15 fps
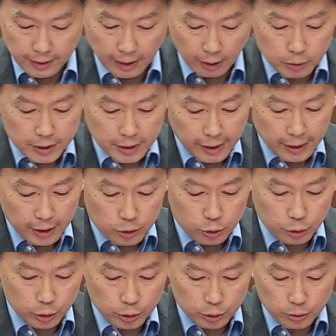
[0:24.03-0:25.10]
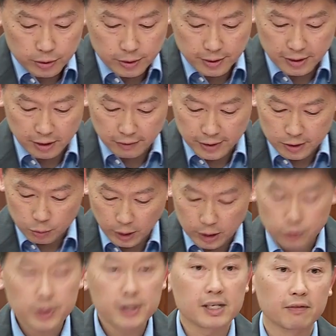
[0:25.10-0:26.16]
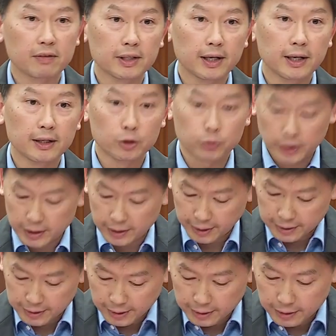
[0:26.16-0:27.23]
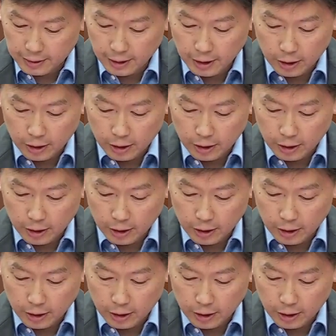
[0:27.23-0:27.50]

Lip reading: LTA introduced service 137A in 2019